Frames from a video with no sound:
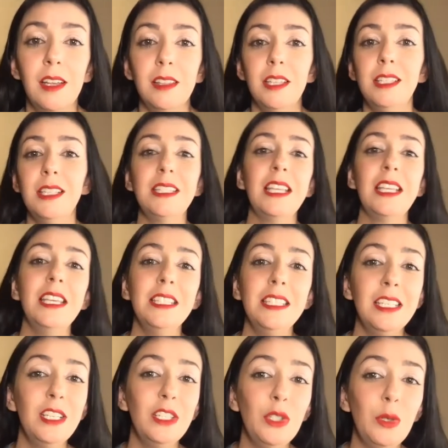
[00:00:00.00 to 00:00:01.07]
This is easy
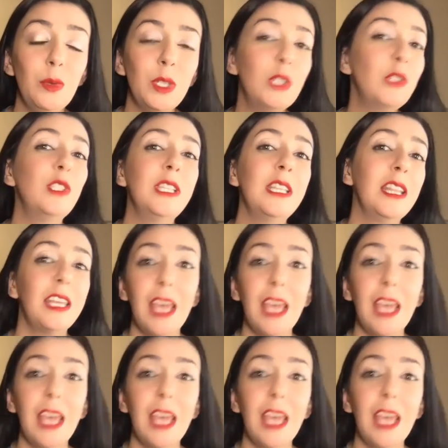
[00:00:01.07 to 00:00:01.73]
to do when using the